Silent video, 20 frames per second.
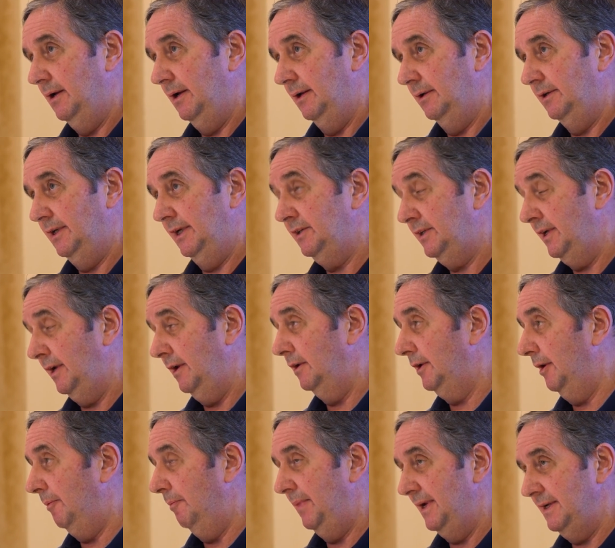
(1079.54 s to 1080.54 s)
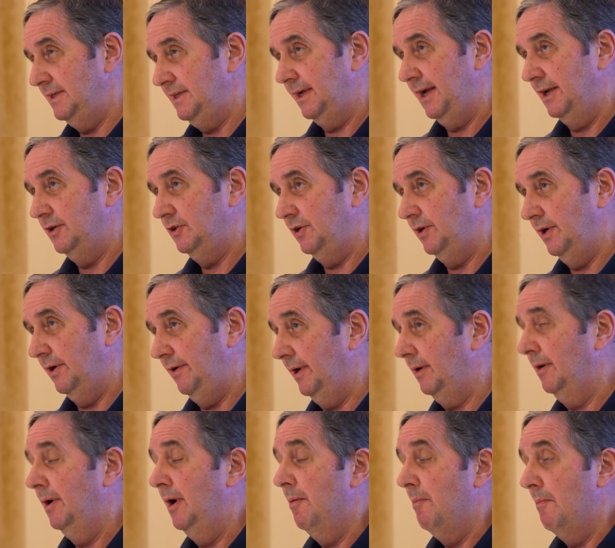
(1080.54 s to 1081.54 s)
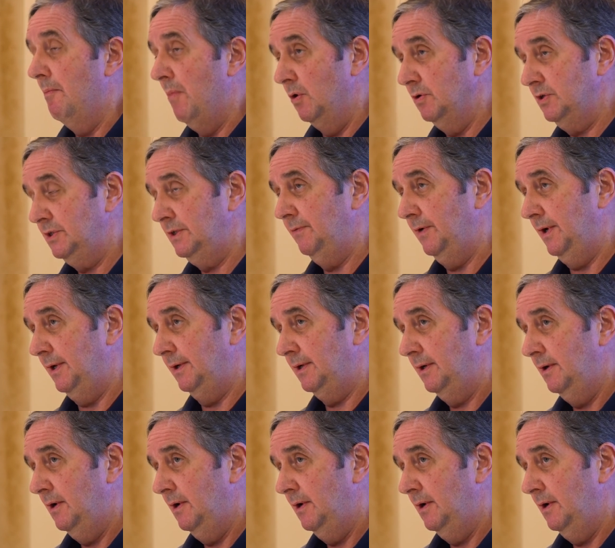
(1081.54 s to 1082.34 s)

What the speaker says: detailed and basic engineering. Most of it,